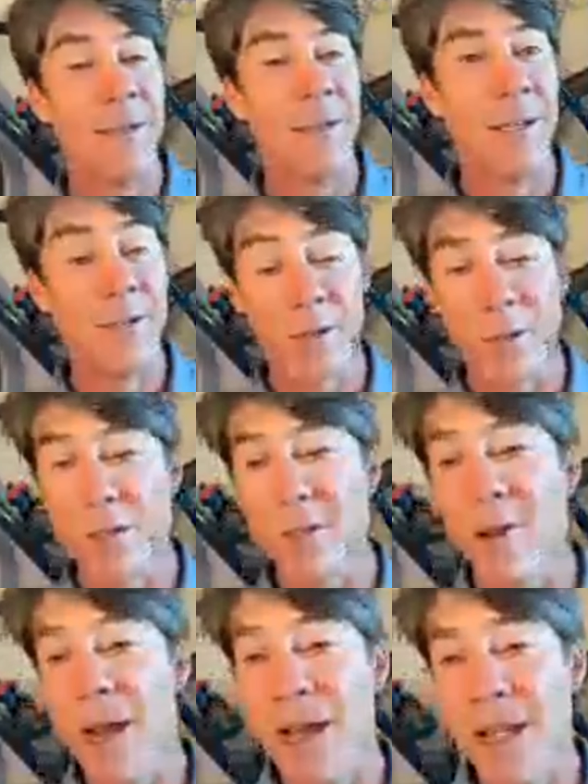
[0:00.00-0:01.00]

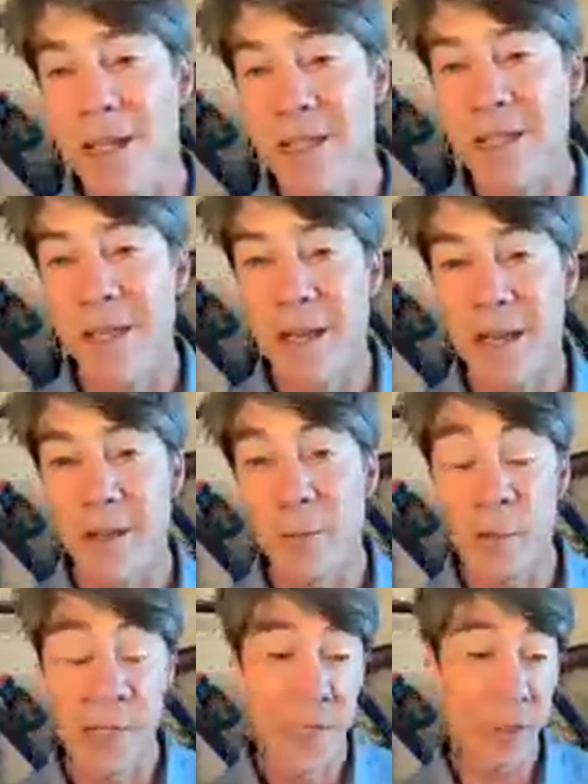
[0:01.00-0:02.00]
endurance rides, uh,
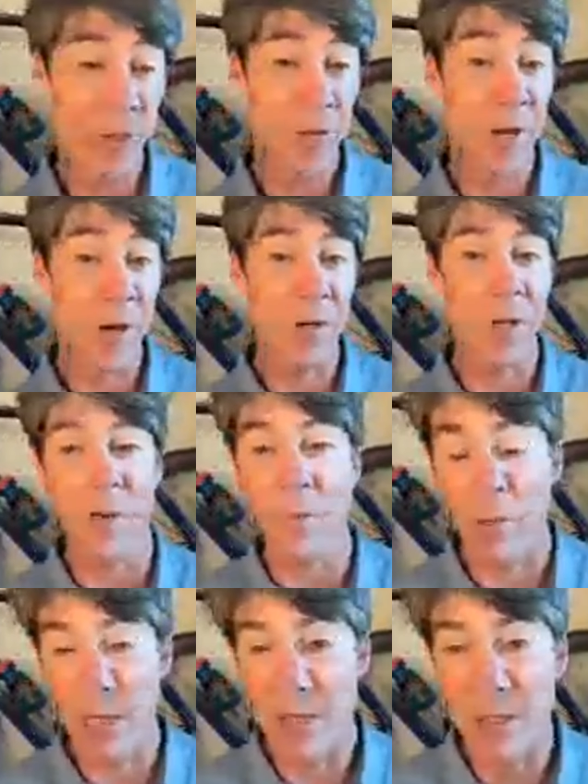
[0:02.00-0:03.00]
when to do yoga,
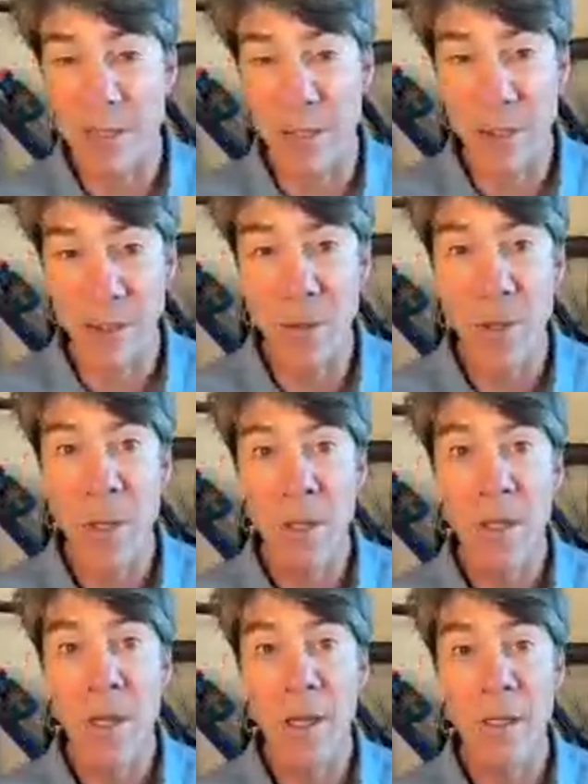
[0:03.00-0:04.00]
when to
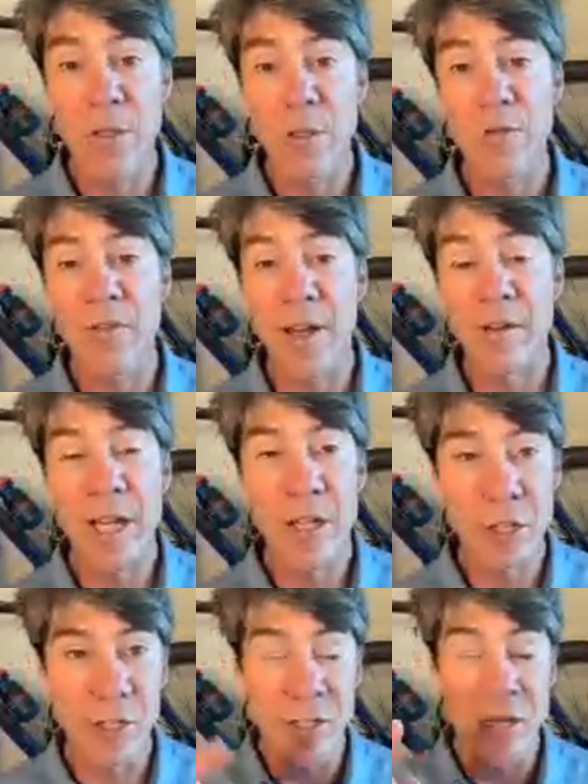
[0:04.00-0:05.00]
uh, do
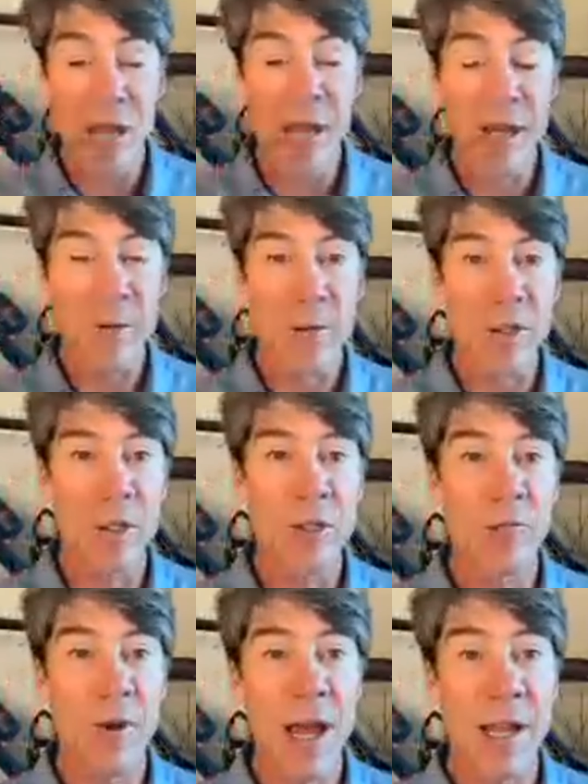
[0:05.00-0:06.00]
foundations. I was
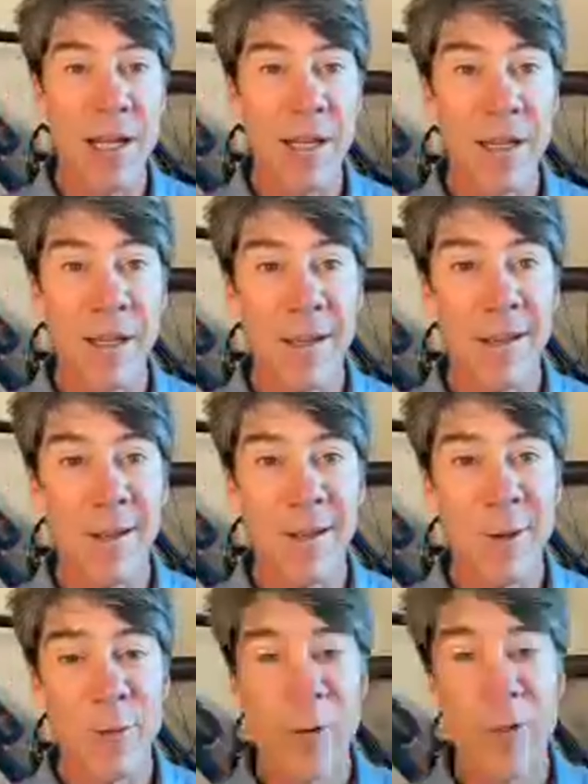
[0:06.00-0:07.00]
just riding
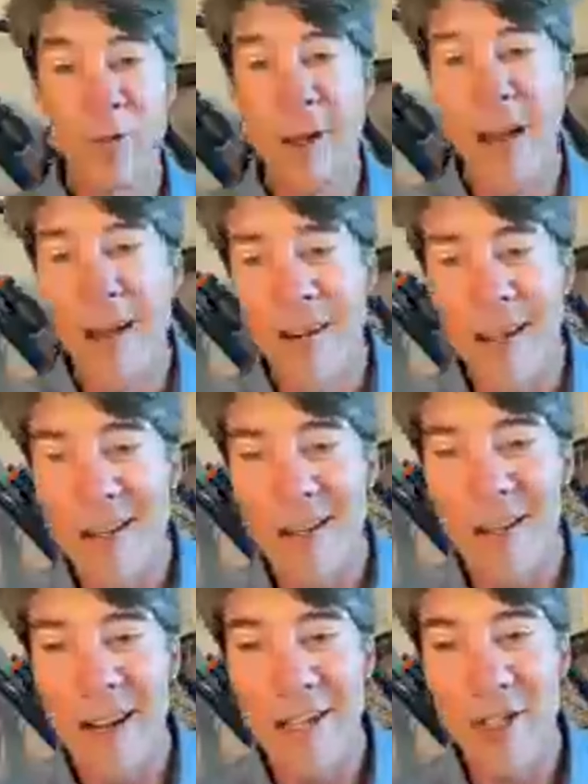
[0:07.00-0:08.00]
with a rider
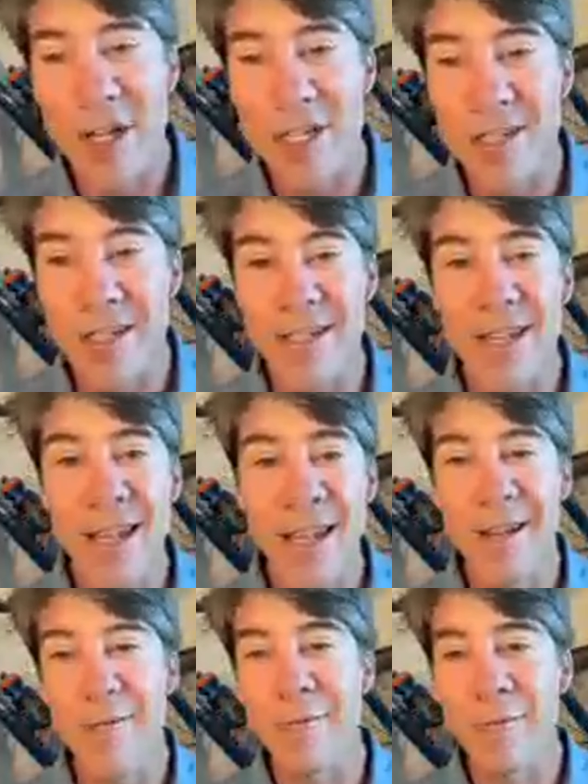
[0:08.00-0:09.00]
yesterday, Justin,
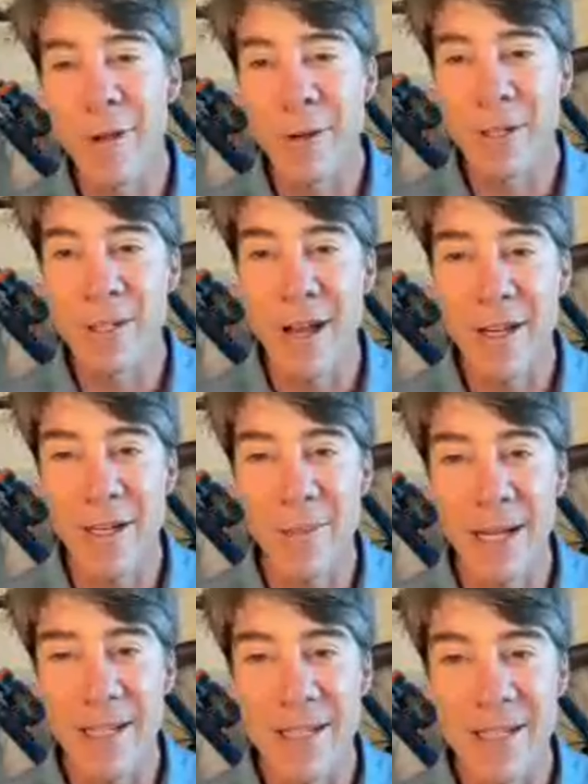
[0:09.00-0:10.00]
and we were talking
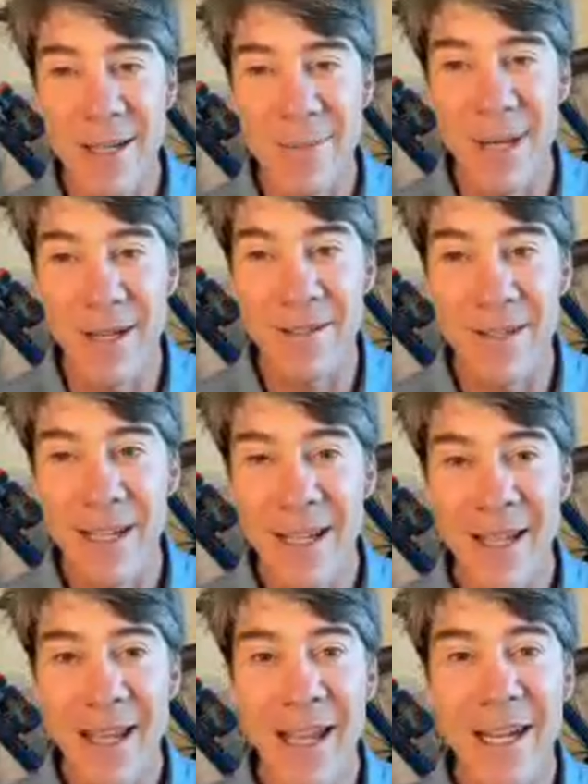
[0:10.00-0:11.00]
about Steamboat,
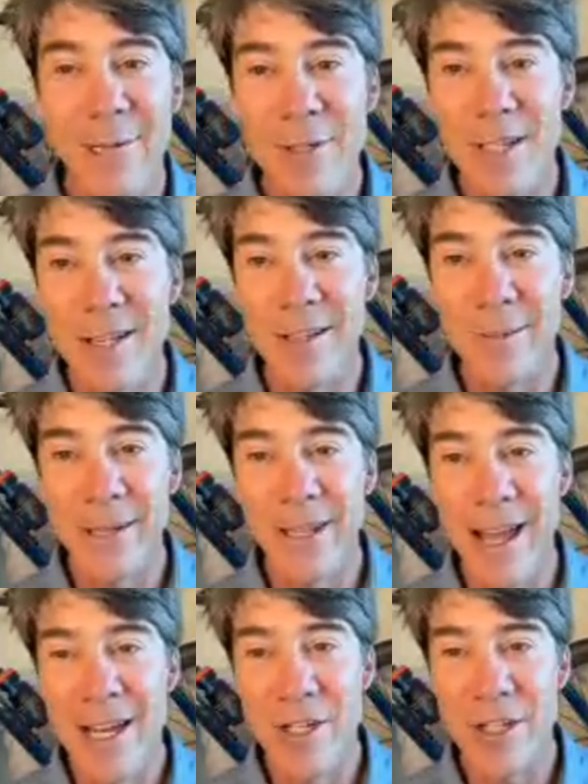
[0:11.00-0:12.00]
and he was telling me
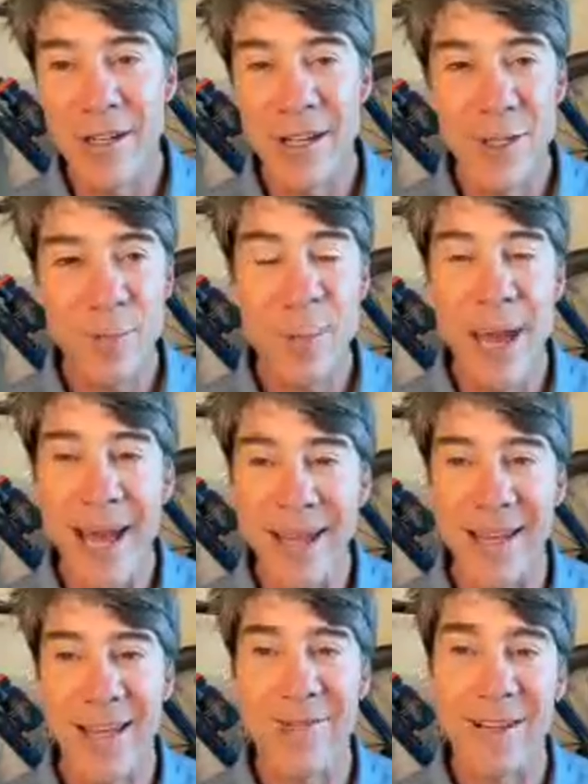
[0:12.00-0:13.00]
last year his
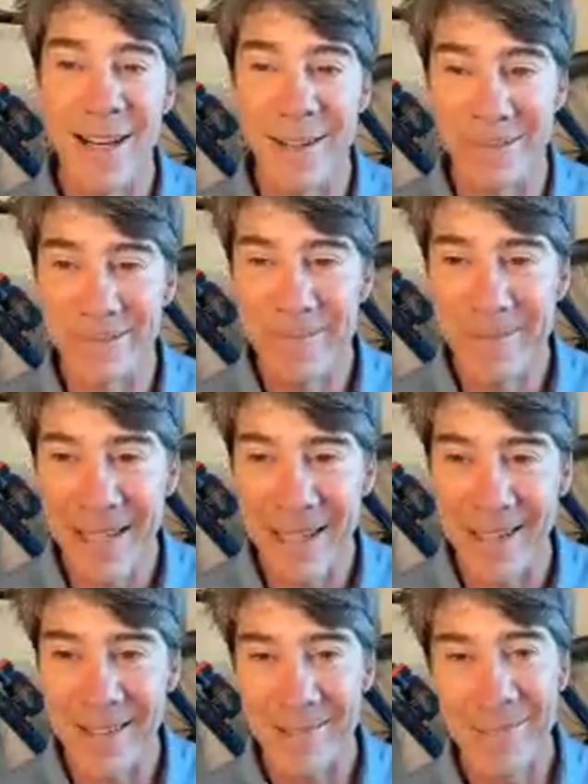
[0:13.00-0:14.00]
back gave out.
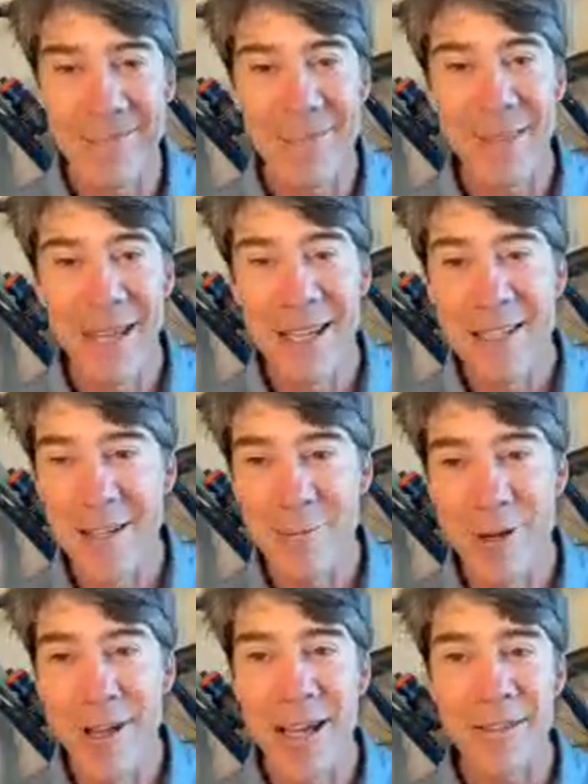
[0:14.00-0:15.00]
And I said,
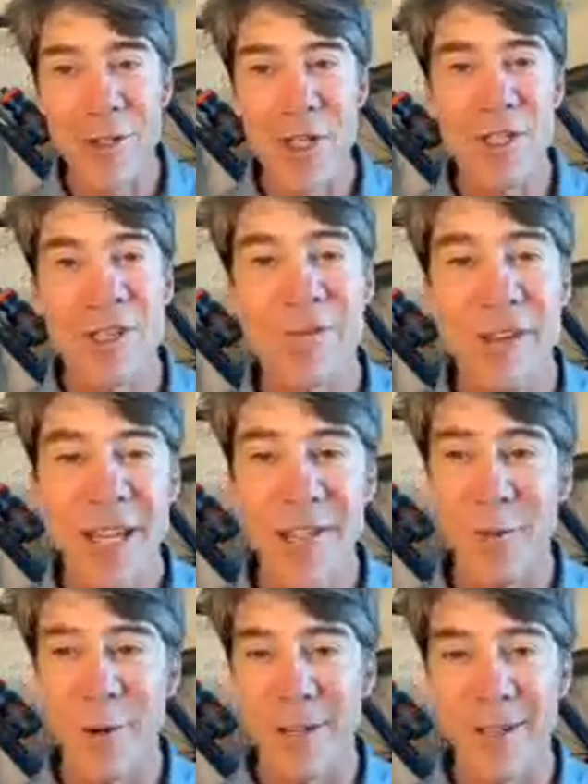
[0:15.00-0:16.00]
Well, I have just the fix
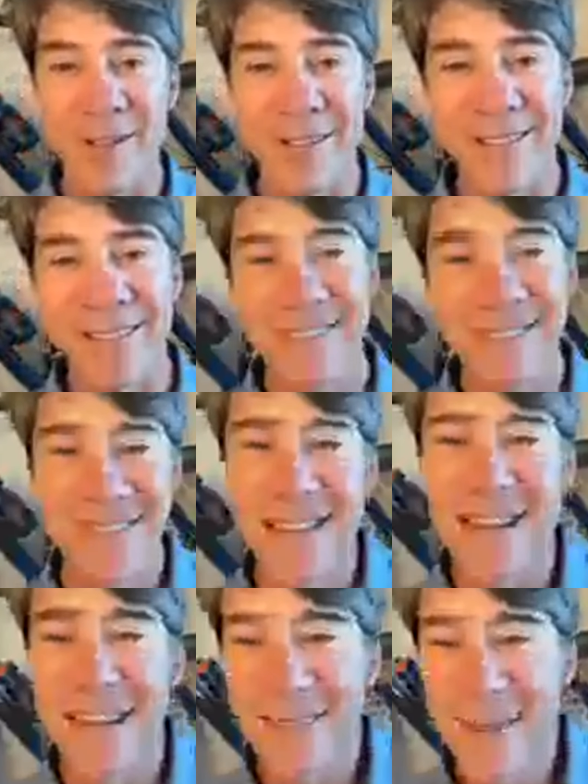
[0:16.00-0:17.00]
for you.
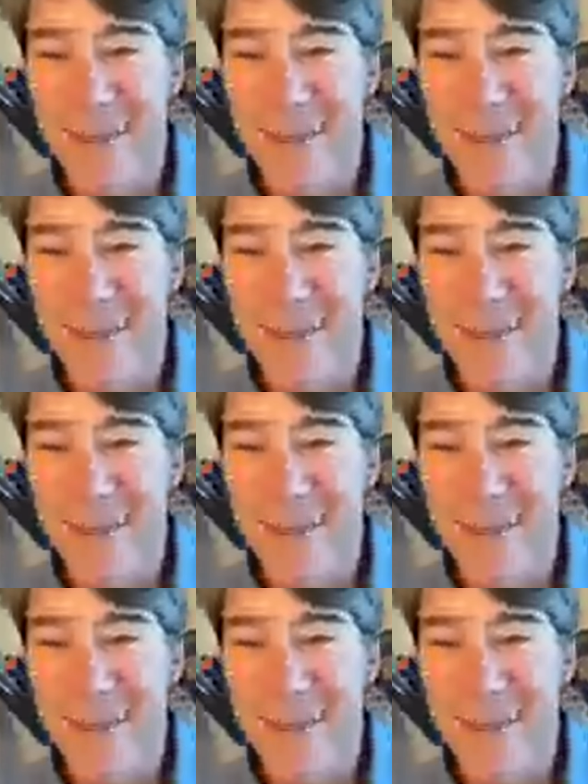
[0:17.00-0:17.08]
Yeah.